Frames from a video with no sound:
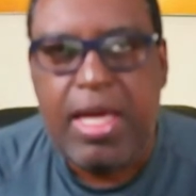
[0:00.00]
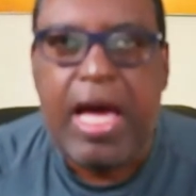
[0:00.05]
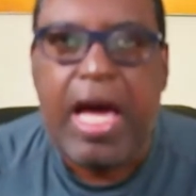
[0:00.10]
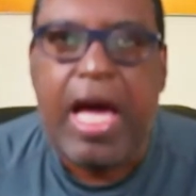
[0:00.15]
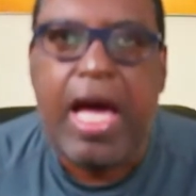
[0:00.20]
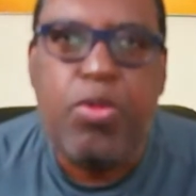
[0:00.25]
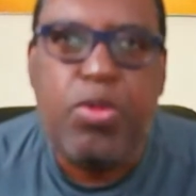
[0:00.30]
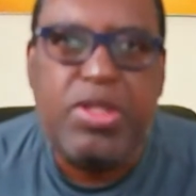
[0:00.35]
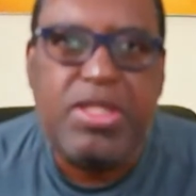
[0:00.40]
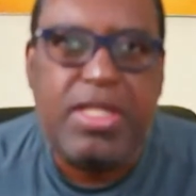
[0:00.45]

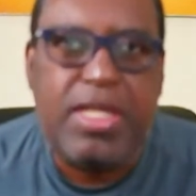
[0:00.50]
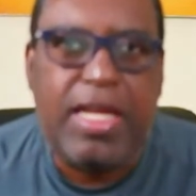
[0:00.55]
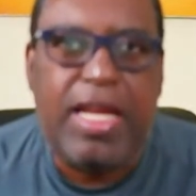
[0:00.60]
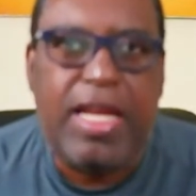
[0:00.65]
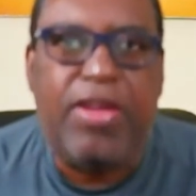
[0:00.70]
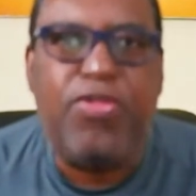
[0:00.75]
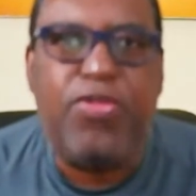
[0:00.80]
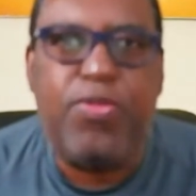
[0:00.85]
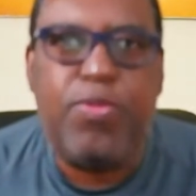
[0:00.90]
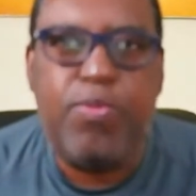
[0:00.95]
I was
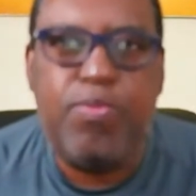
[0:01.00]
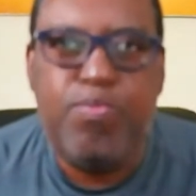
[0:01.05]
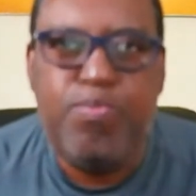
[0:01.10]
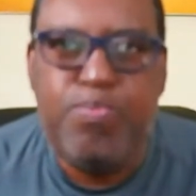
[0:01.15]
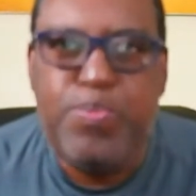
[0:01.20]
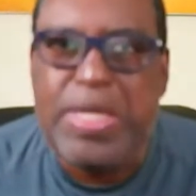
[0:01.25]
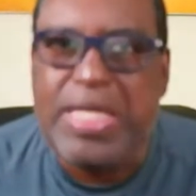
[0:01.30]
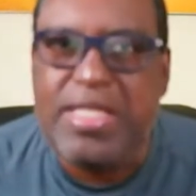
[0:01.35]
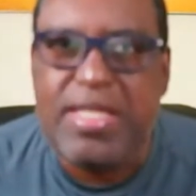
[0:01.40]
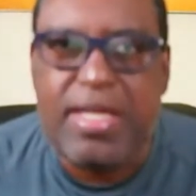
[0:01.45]
left
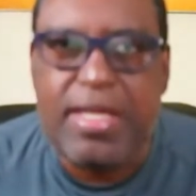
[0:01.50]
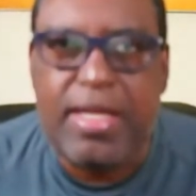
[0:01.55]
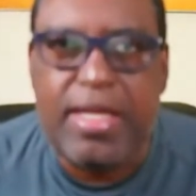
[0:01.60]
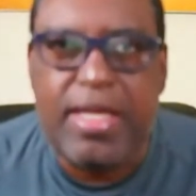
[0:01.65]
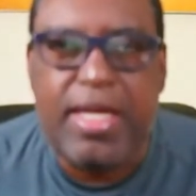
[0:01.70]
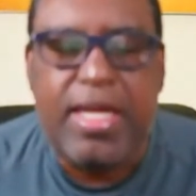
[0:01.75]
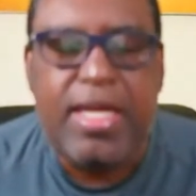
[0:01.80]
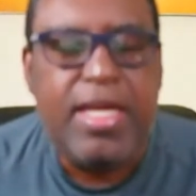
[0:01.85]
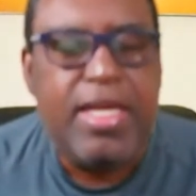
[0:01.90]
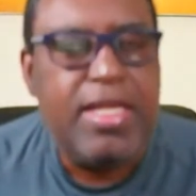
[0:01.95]

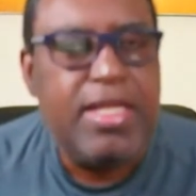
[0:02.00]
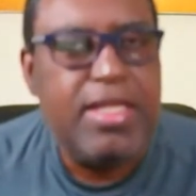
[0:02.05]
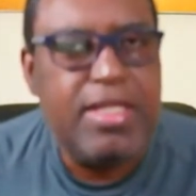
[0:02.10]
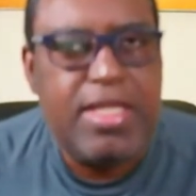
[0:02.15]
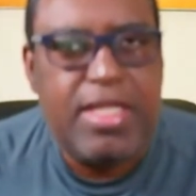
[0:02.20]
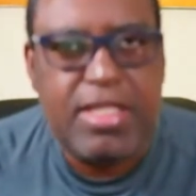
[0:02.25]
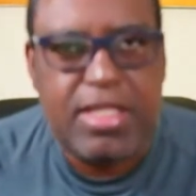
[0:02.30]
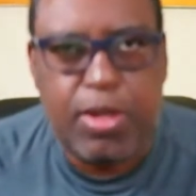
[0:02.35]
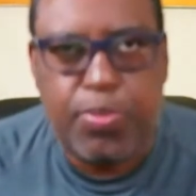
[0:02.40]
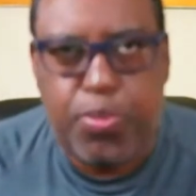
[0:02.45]
bitterly
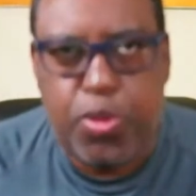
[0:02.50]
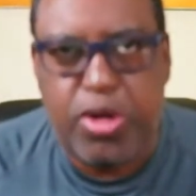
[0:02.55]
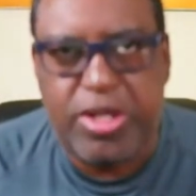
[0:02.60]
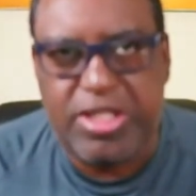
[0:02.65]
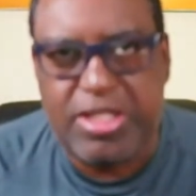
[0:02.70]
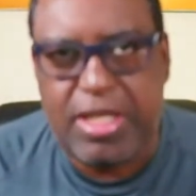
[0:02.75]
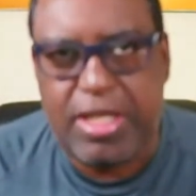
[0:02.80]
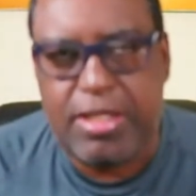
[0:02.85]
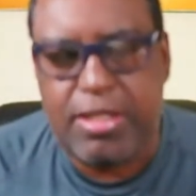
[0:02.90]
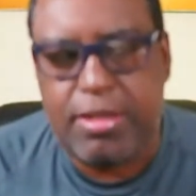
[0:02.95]

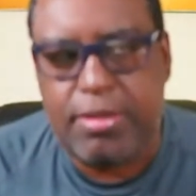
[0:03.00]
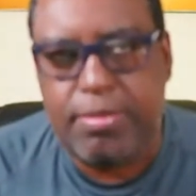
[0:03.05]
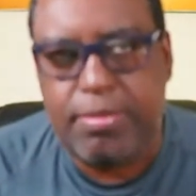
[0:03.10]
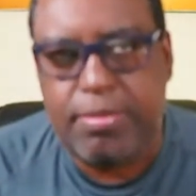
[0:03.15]
disappointed.